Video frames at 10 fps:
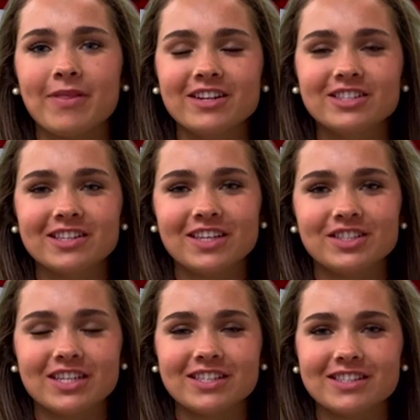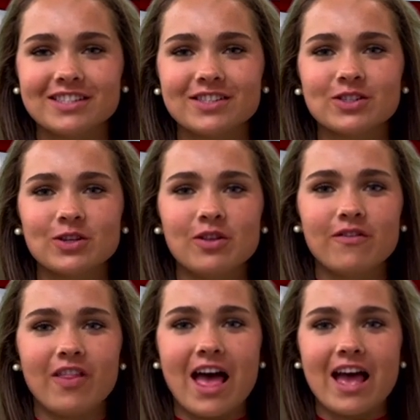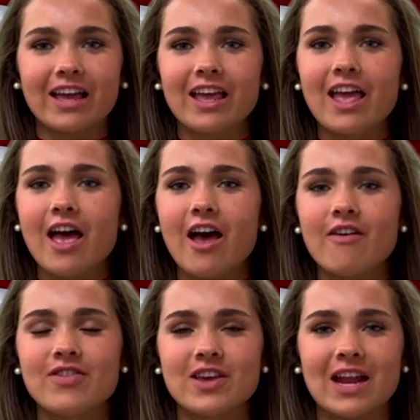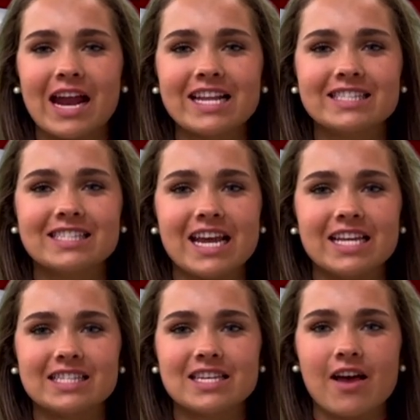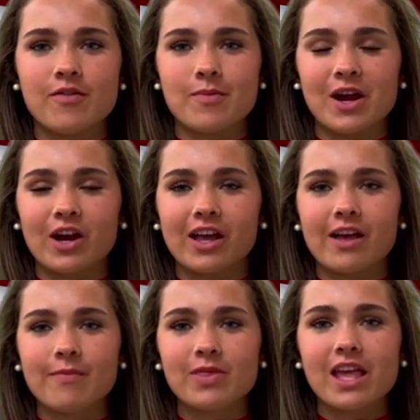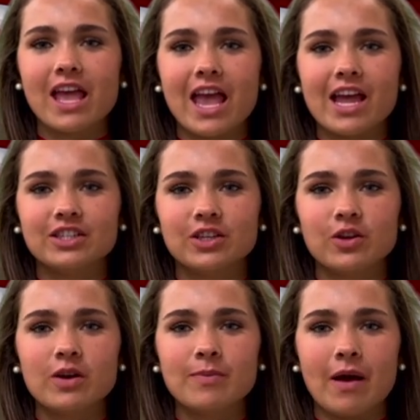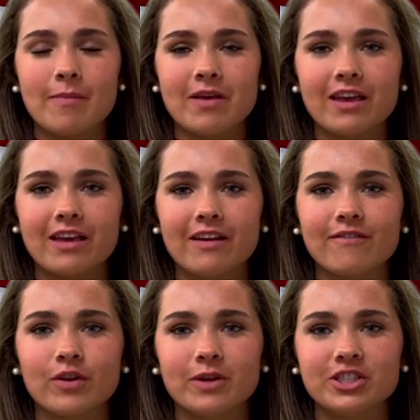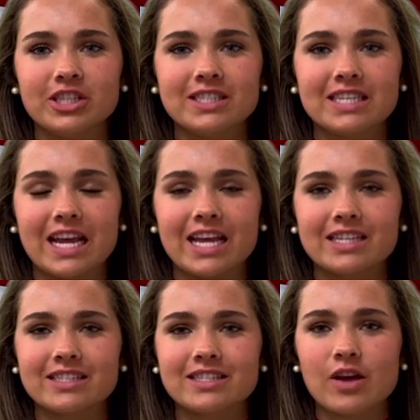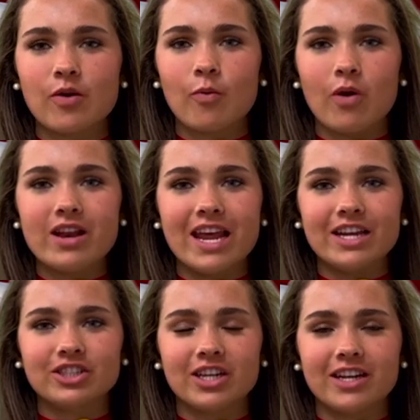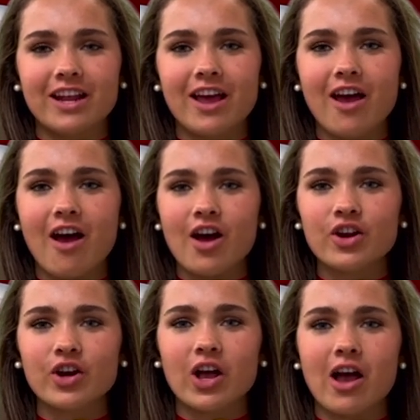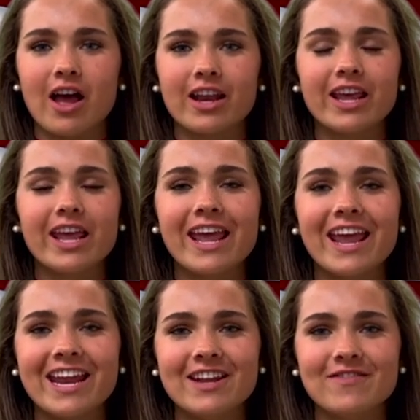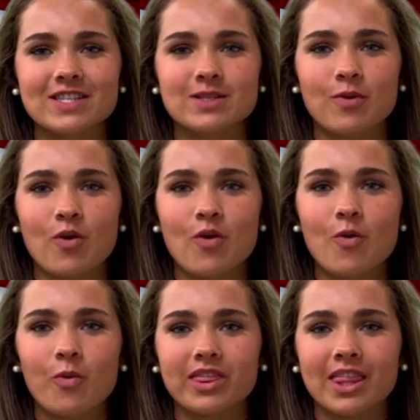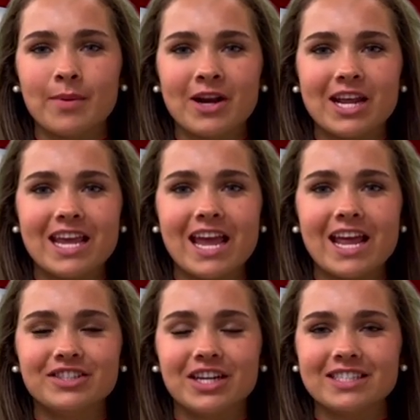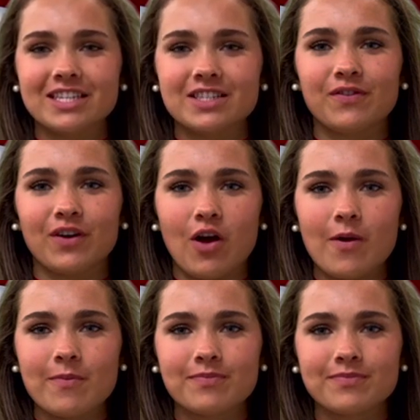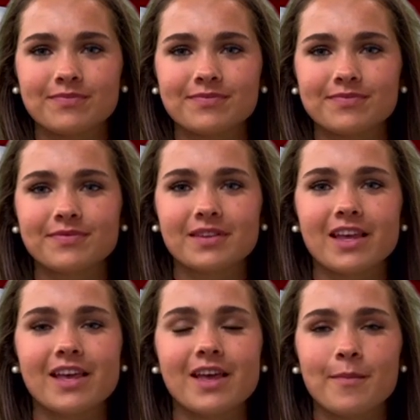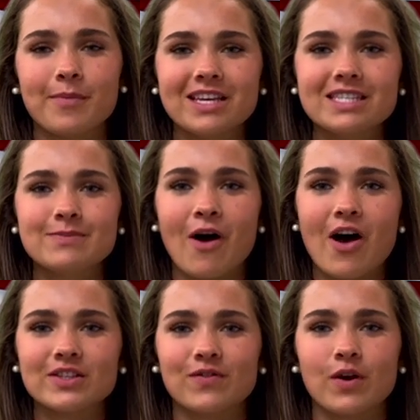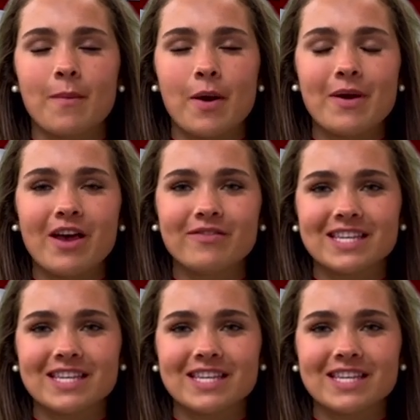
pledge allegiance to the flag of the United States of America and to the republic for which it stands, one nation, under God, indivisible, with liberty and justice for all. Please pause for a moment of